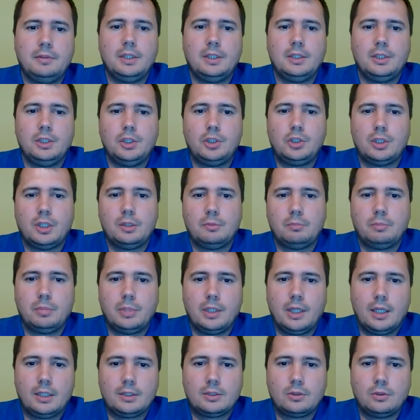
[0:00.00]
initiate
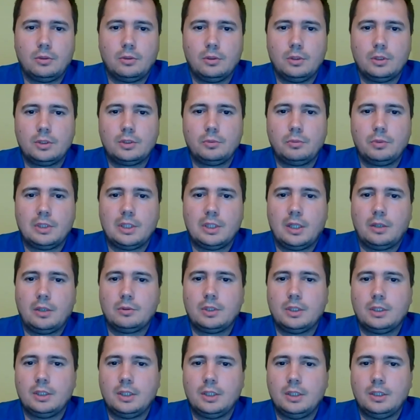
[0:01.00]
blast holes without
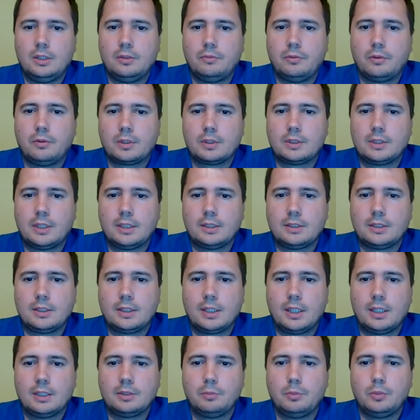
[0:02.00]
the need for
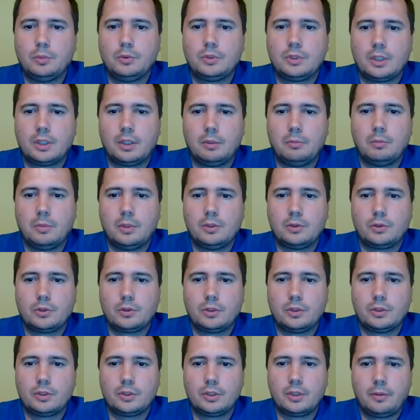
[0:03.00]
sensitized booster
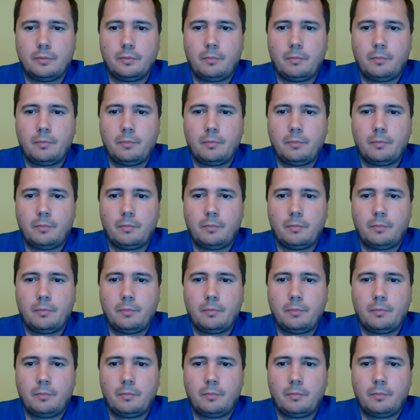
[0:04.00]
emulsions.